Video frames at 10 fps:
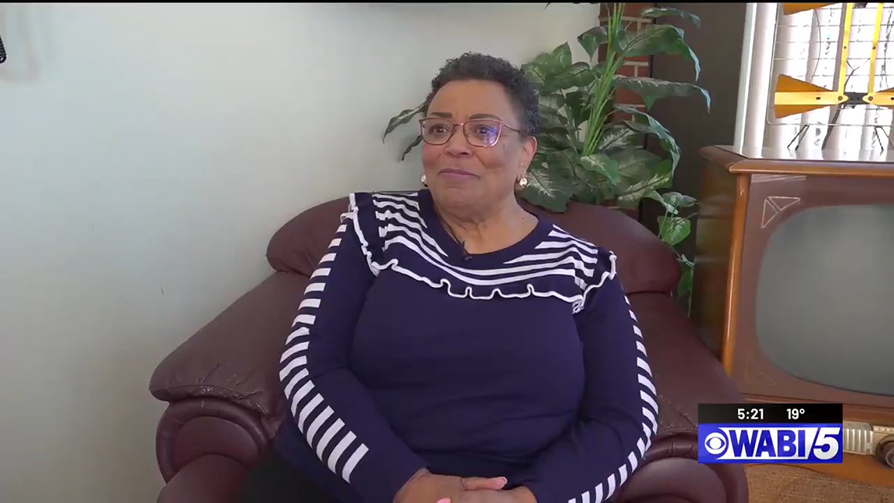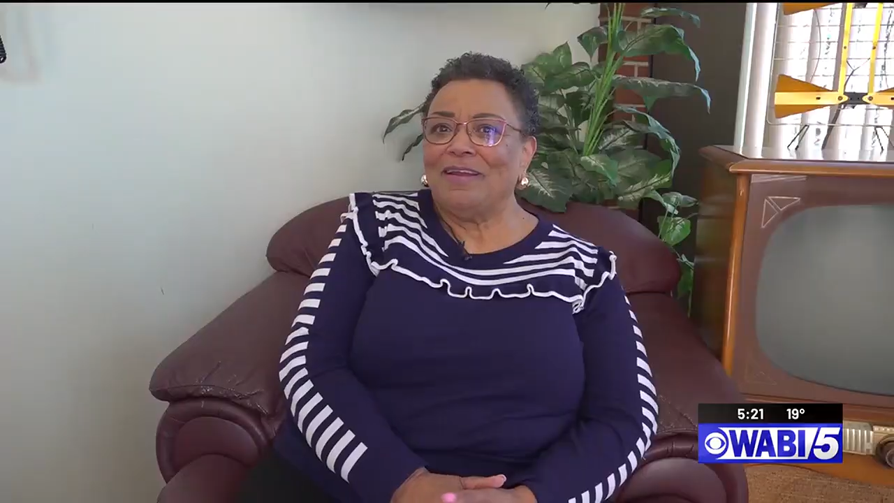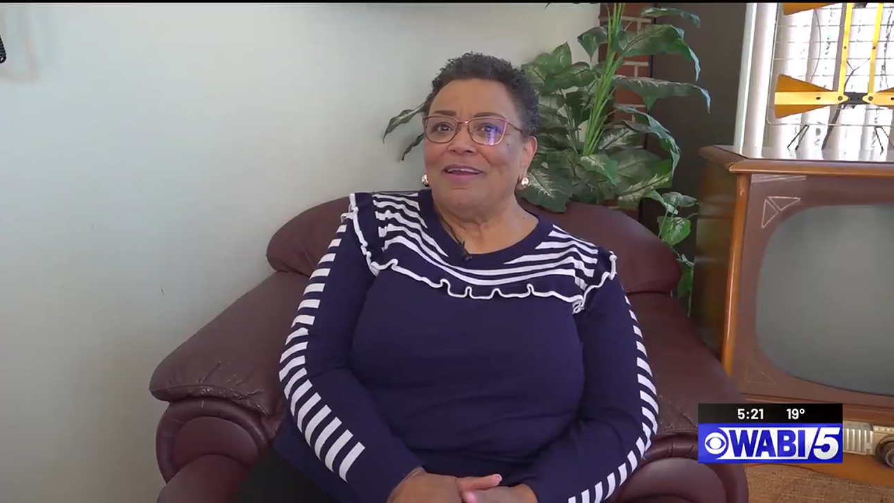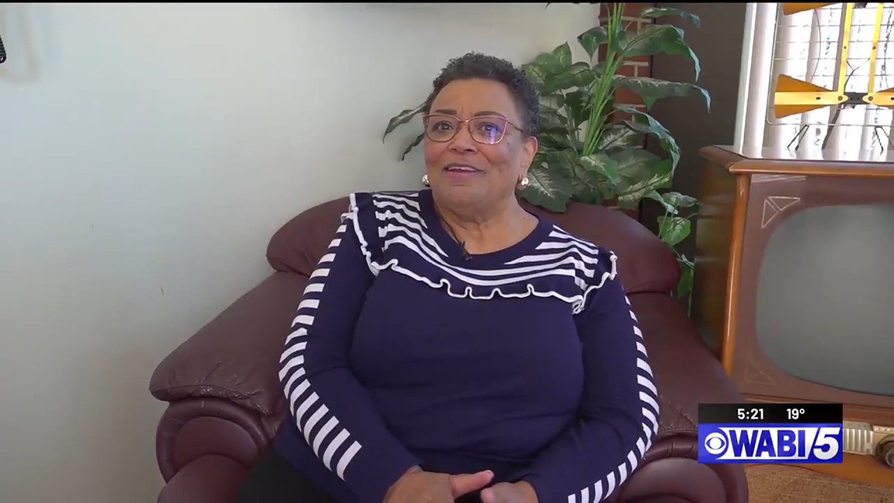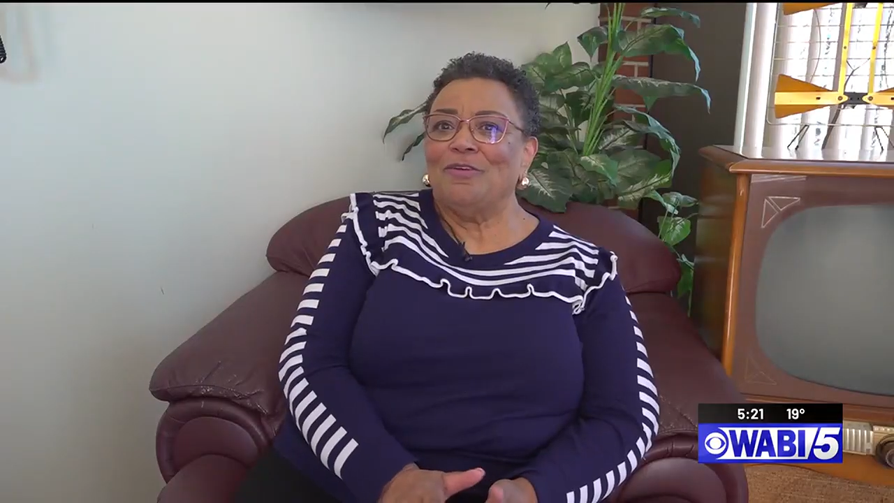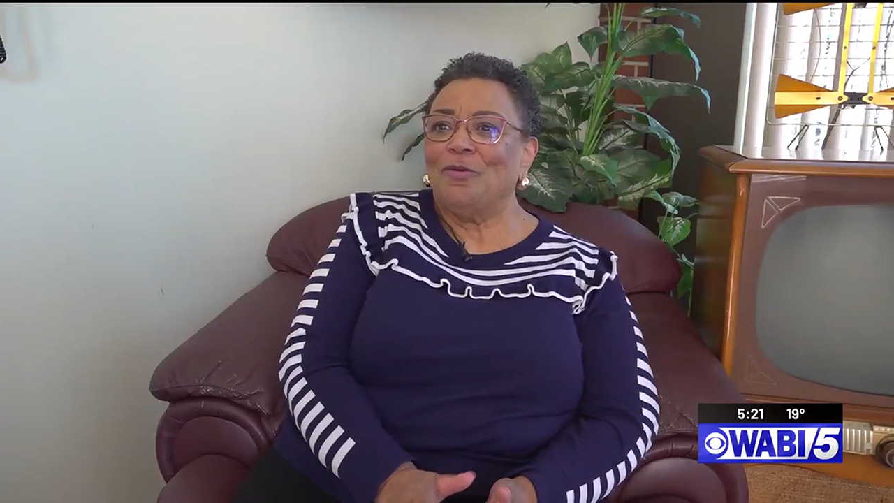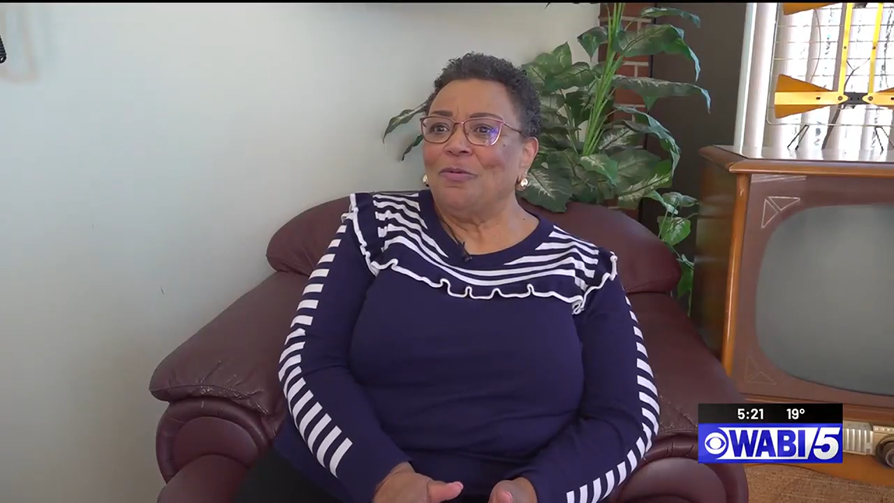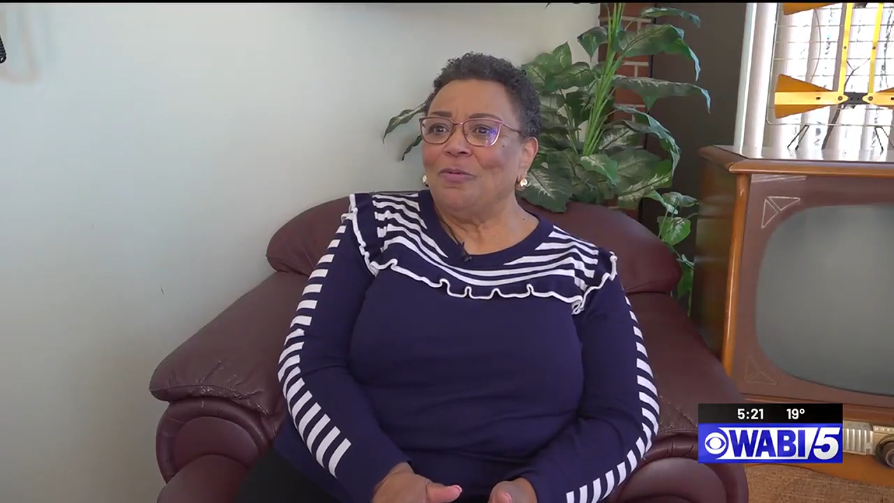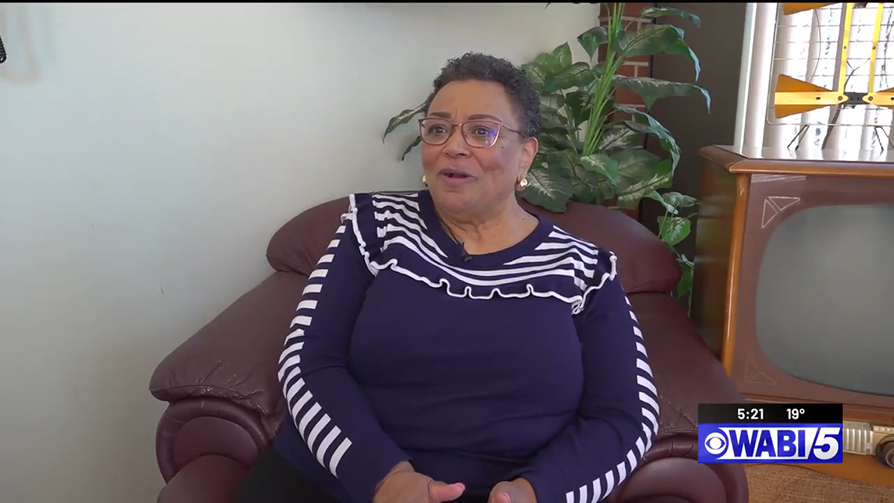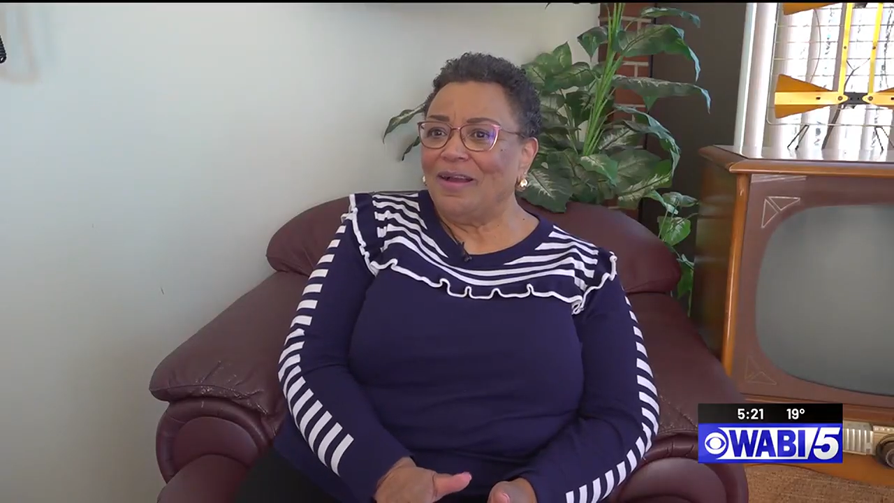I mean, I had
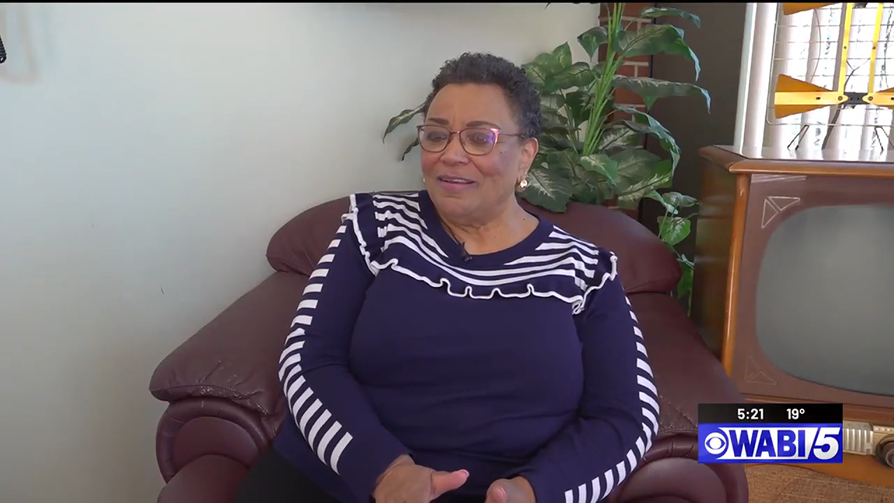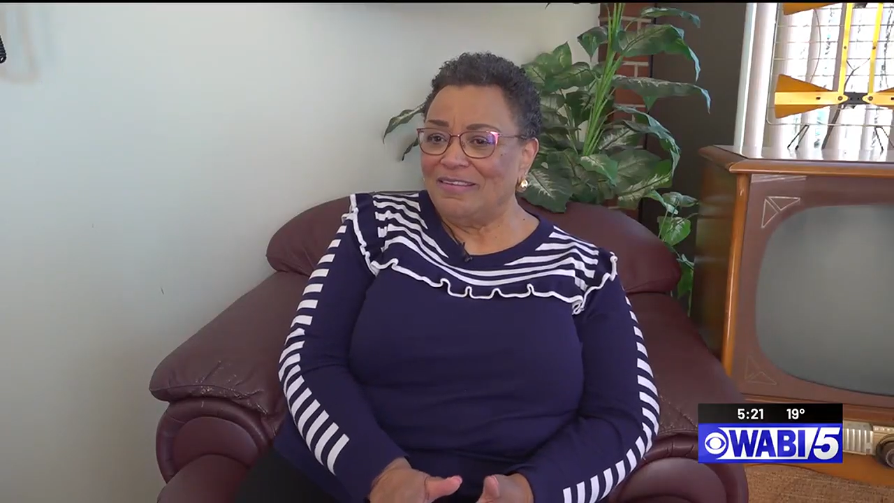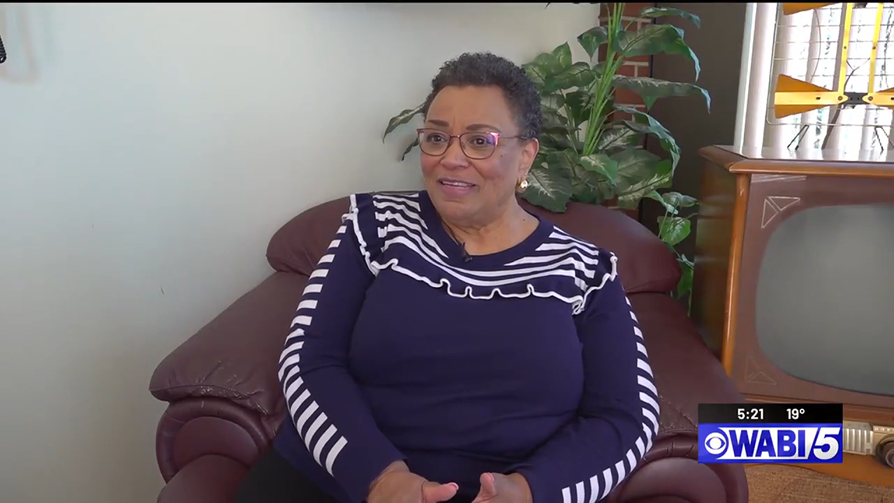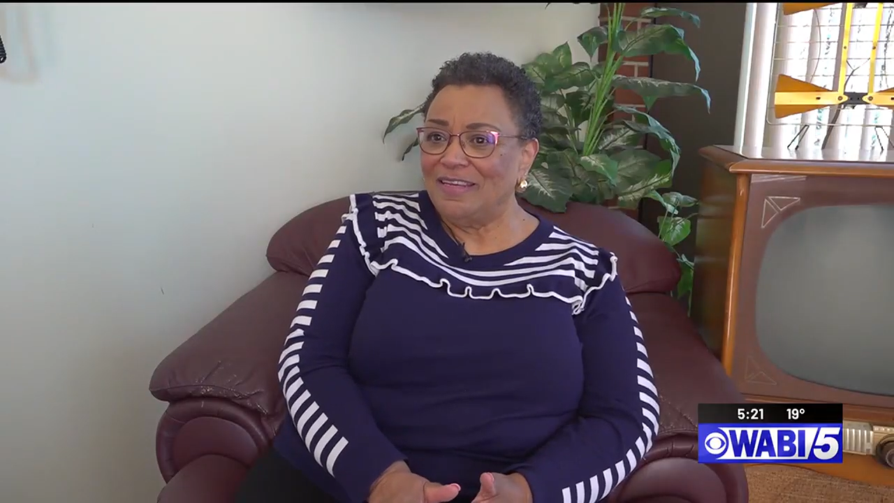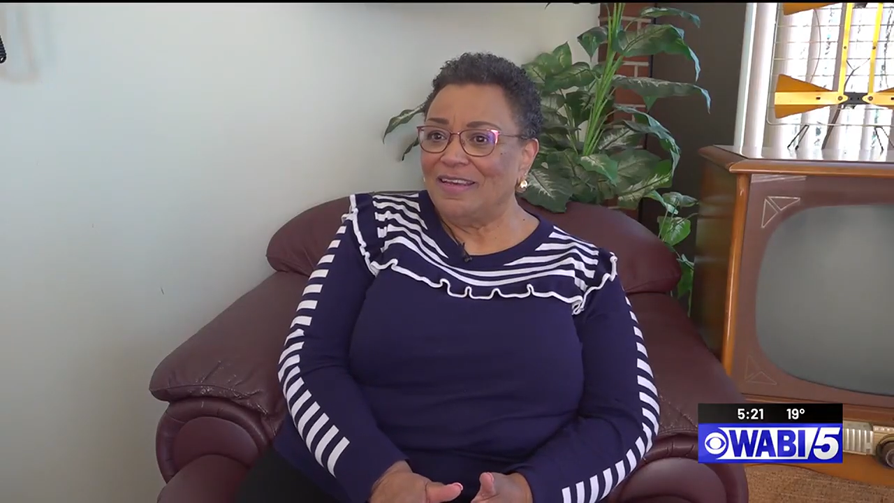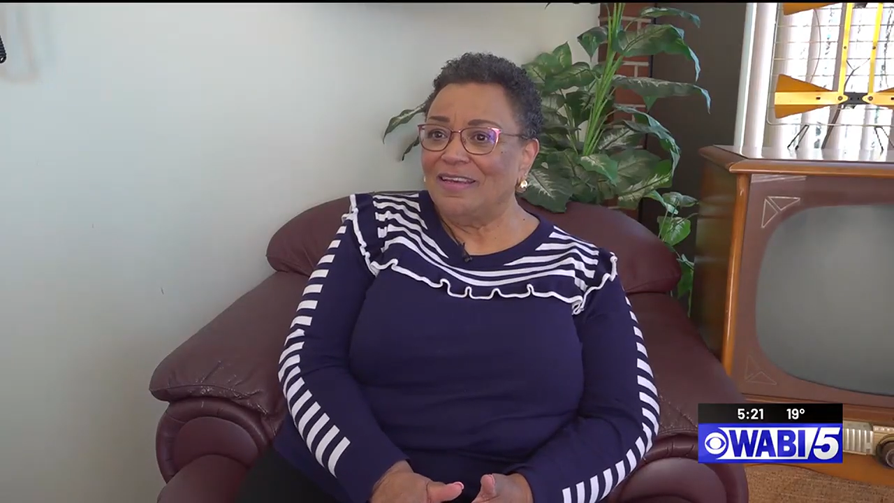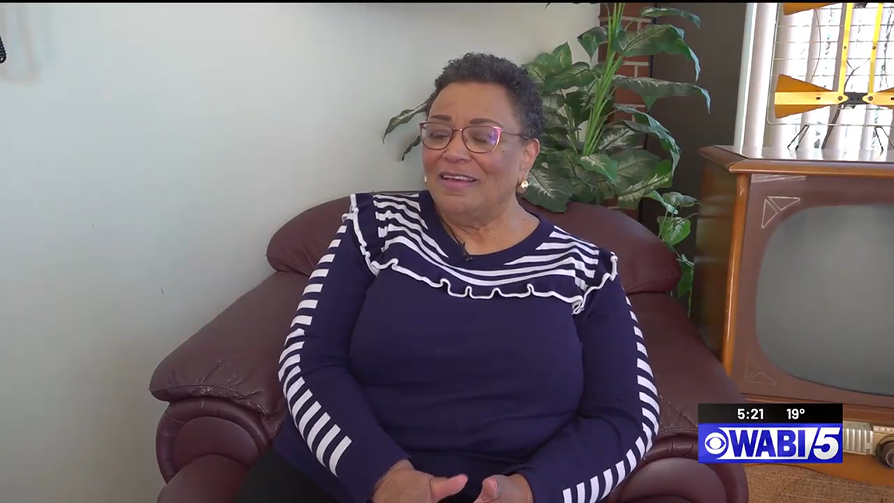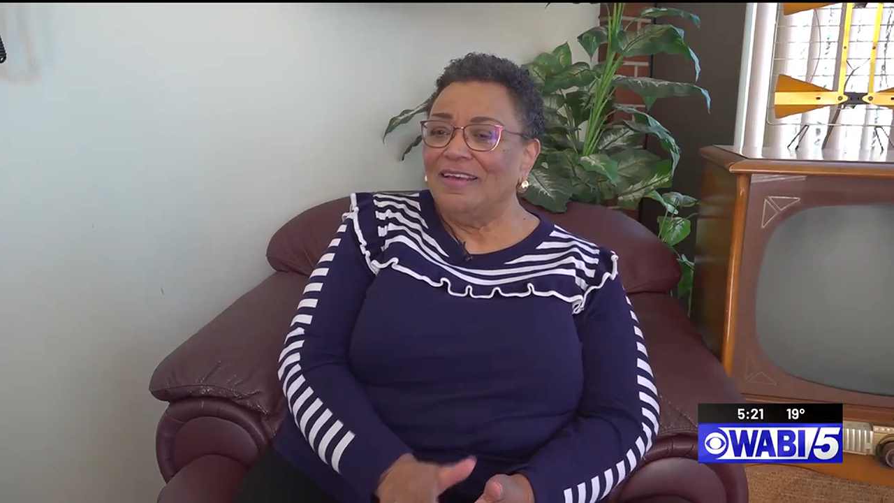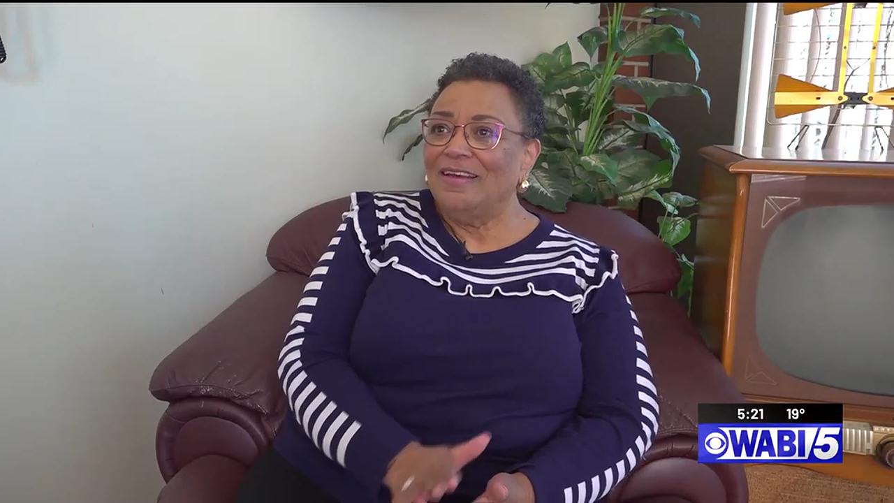no idea.